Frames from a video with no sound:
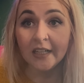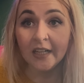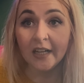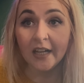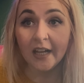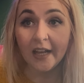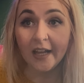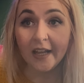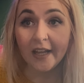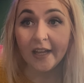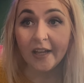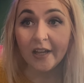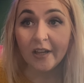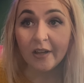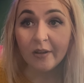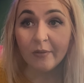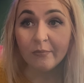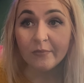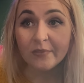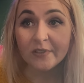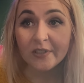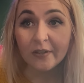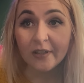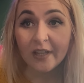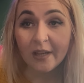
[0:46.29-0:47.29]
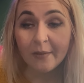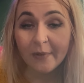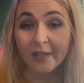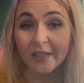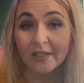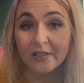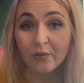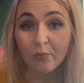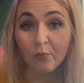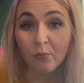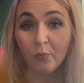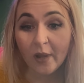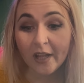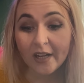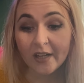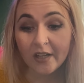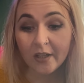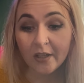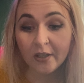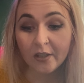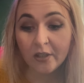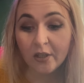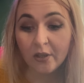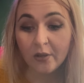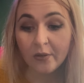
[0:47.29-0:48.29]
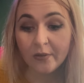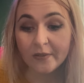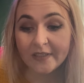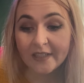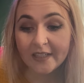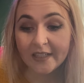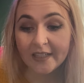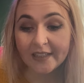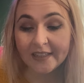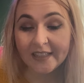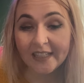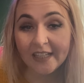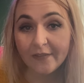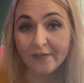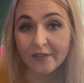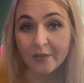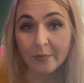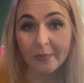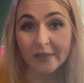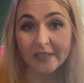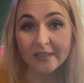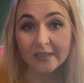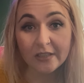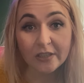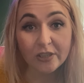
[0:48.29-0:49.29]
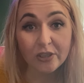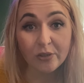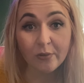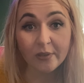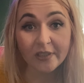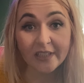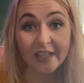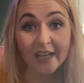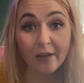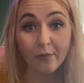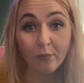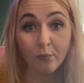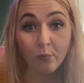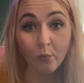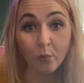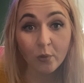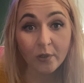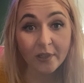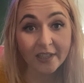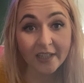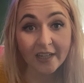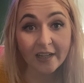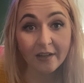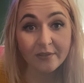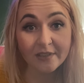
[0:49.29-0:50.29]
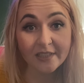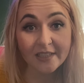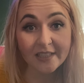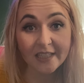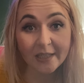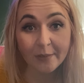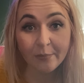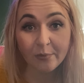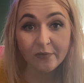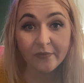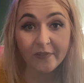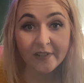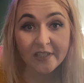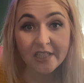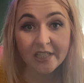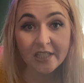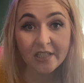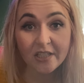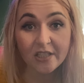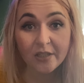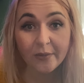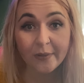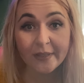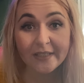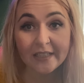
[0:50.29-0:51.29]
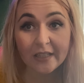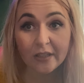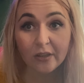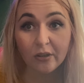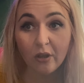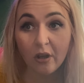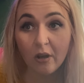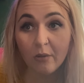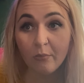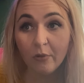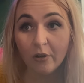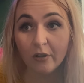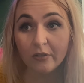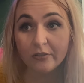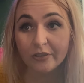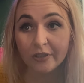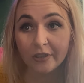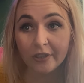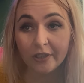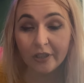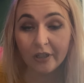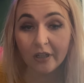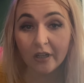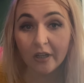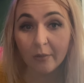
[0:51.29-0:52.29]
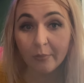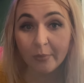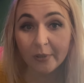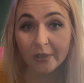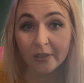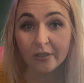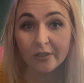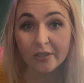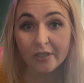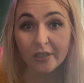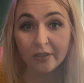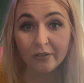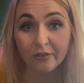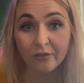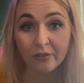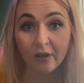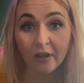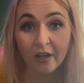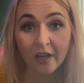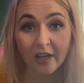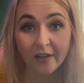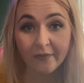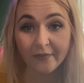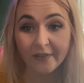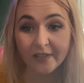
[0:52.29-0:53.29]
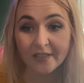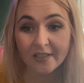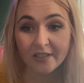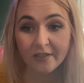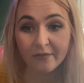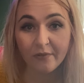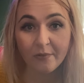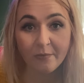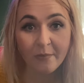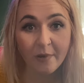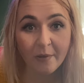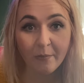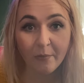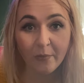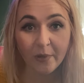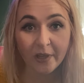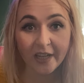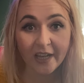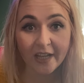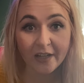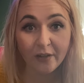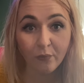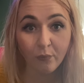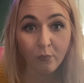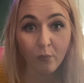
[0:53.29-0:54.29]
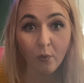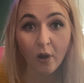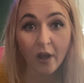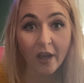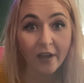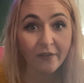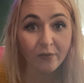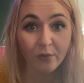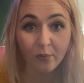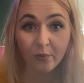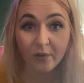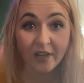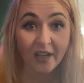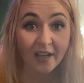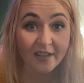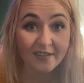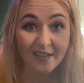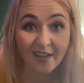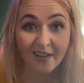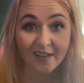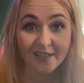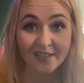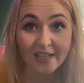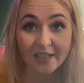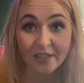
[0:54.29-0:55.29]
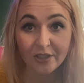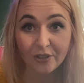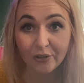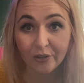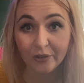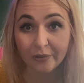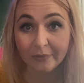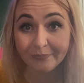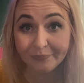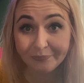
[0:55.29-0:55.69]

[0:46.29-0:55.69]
So that means that when a user leaves the business, you only have one account to deprovision, so it's a lot more secure because you're not having to remember kind of what everyone has access to.